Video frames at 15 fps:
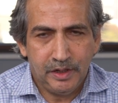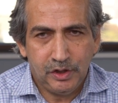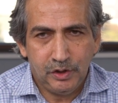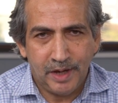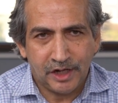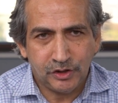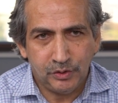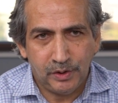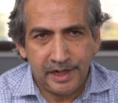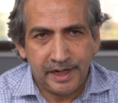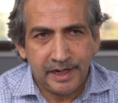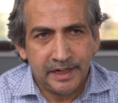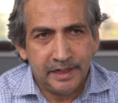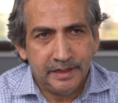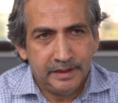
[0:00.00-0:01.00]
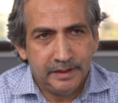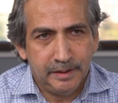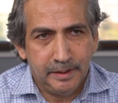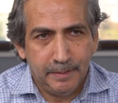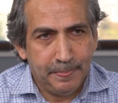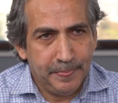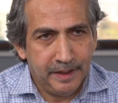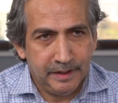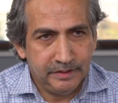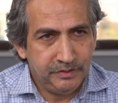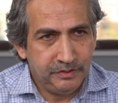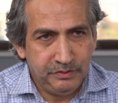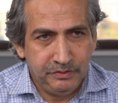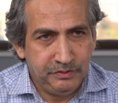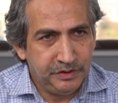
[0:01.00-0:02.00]
you actually uh,
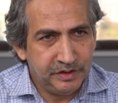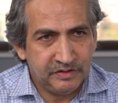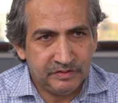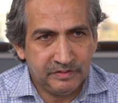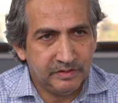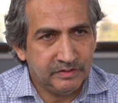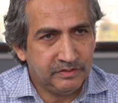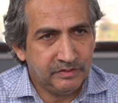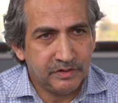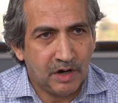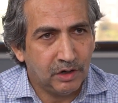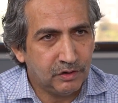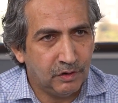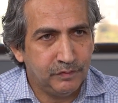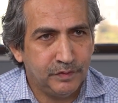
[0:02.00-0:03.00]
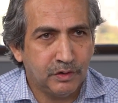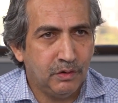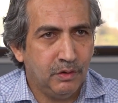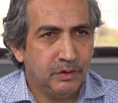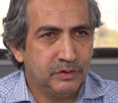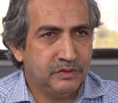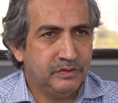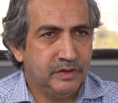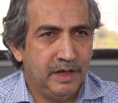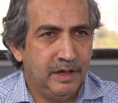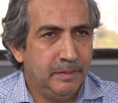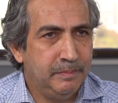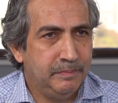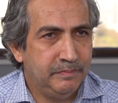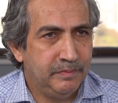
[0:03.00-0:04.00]
just start off the course
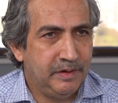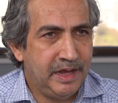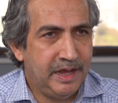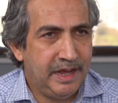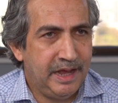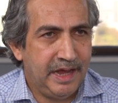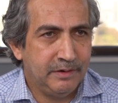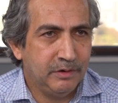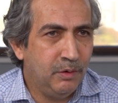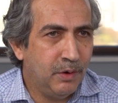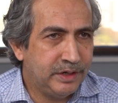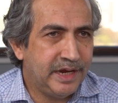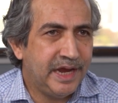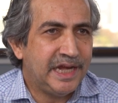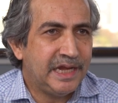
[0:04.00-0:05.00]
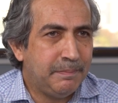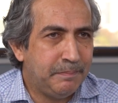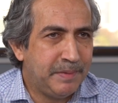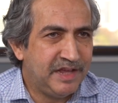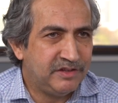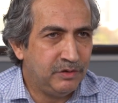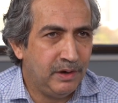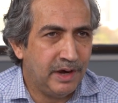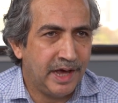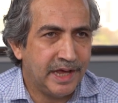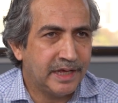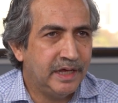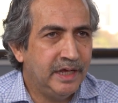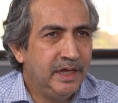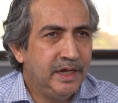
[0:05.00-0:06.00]
uh, and go at any pace you
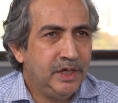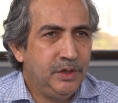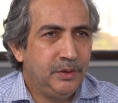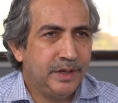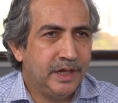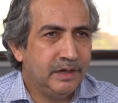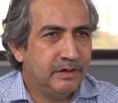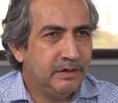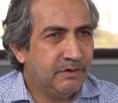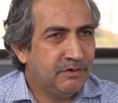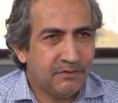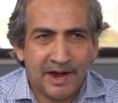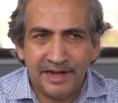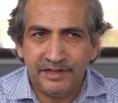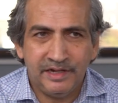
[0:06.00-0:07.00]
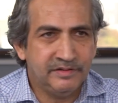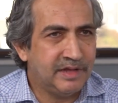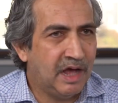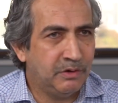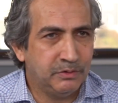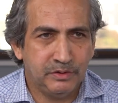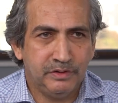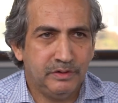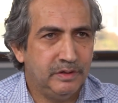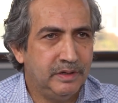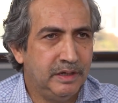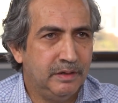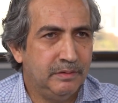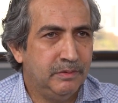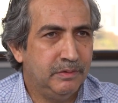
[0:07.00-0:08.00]
like. You can try things out
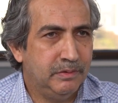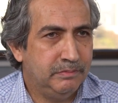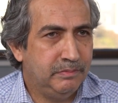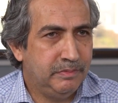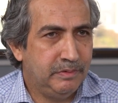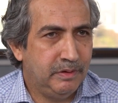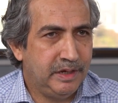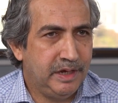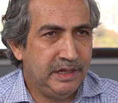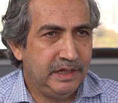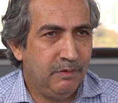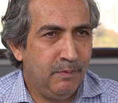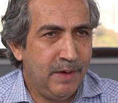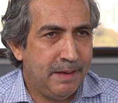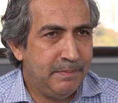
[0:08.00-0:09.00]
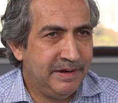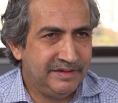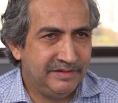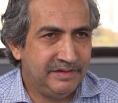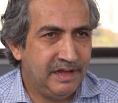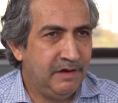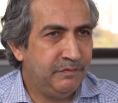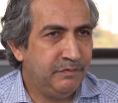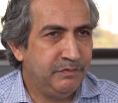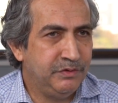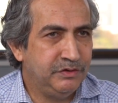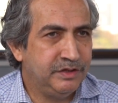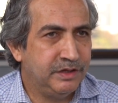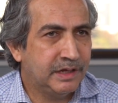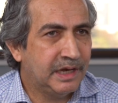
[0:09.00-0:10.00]
in the web itself
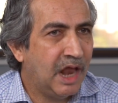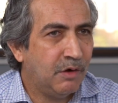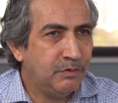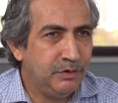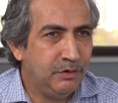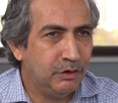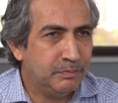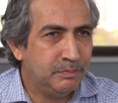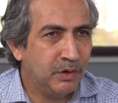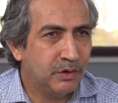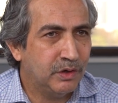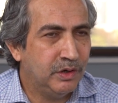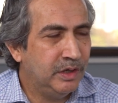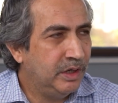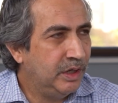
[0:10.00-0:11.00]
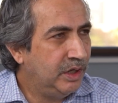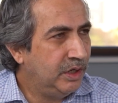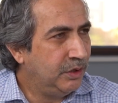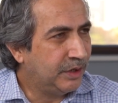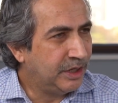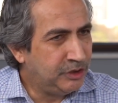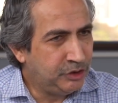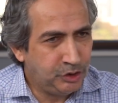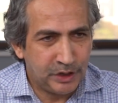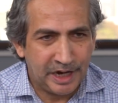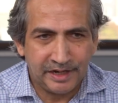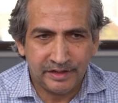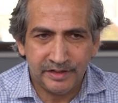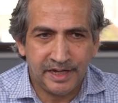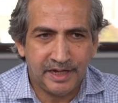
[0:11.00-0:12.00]
using the cloud notebook. You can
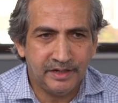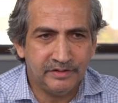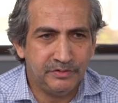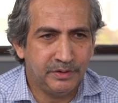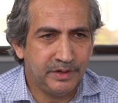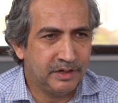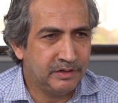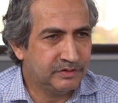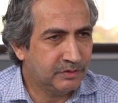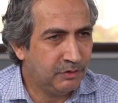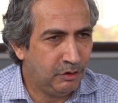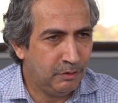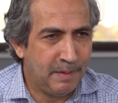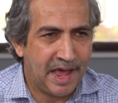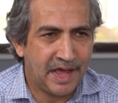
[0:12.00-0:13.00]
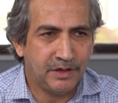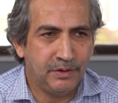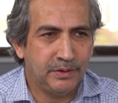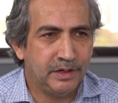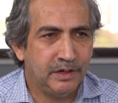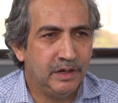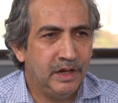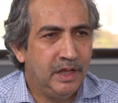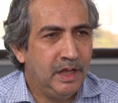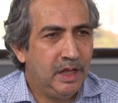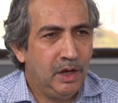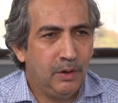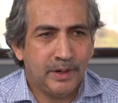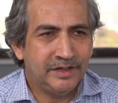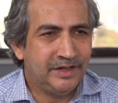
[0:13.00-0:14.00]
check things, you can scroll back, you can
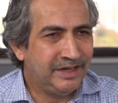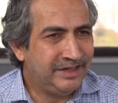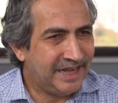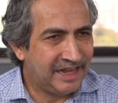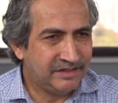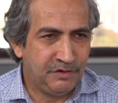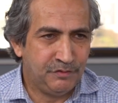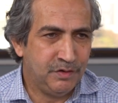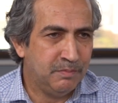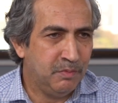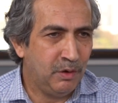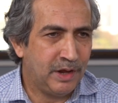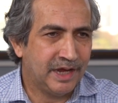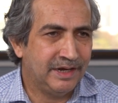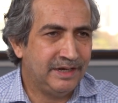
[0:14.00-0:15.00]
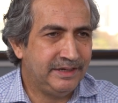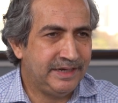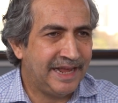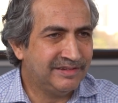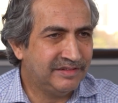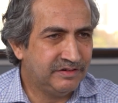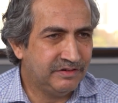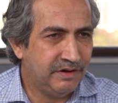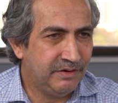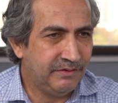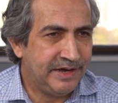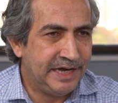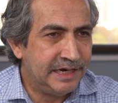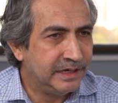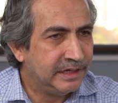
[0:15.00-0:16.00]
look at the text if you're more like a text
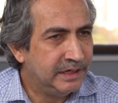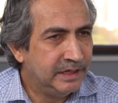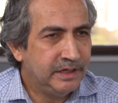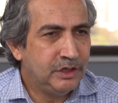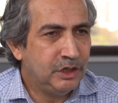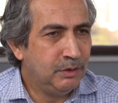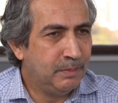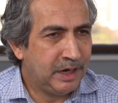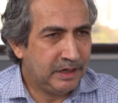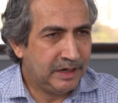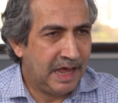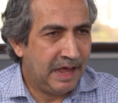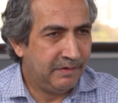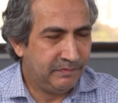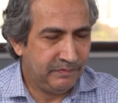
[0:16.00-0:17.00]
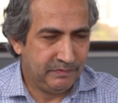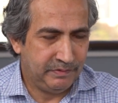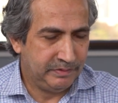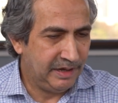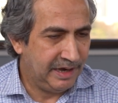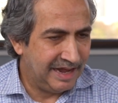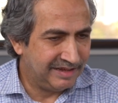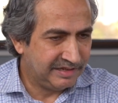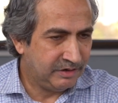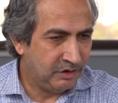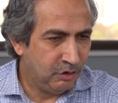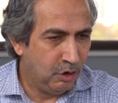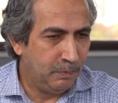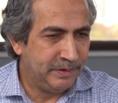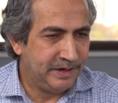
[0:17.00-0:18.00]
reader you might have the
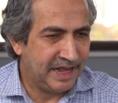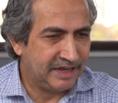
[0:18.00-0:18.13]
lesson open